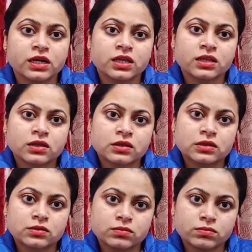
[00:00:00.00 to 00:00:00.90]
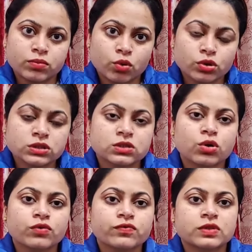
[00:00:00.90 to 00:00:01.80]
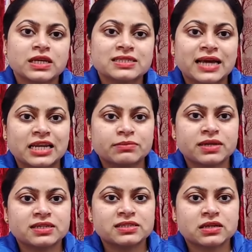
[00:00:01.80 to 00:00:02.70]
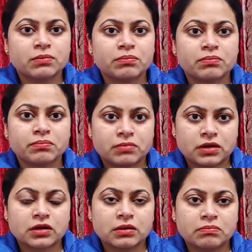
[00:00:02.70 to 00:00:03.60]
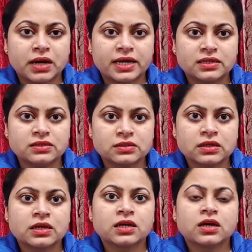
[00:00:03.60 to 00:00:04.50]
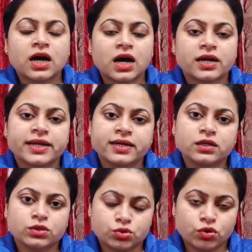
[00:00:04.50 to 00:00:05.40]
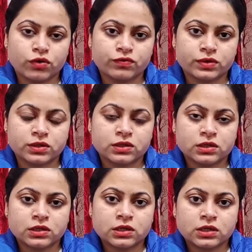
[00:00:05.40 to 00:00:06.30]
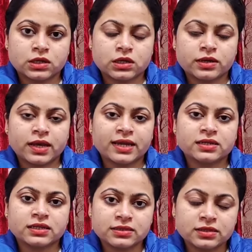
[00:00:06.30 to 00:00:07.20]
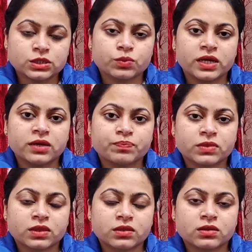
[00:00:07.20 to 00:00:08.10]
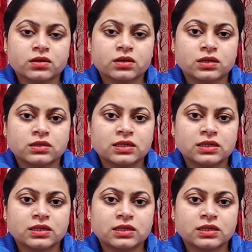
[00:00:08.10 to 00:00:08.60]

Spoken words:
both of these elements combine, hard and soft. And in this way, this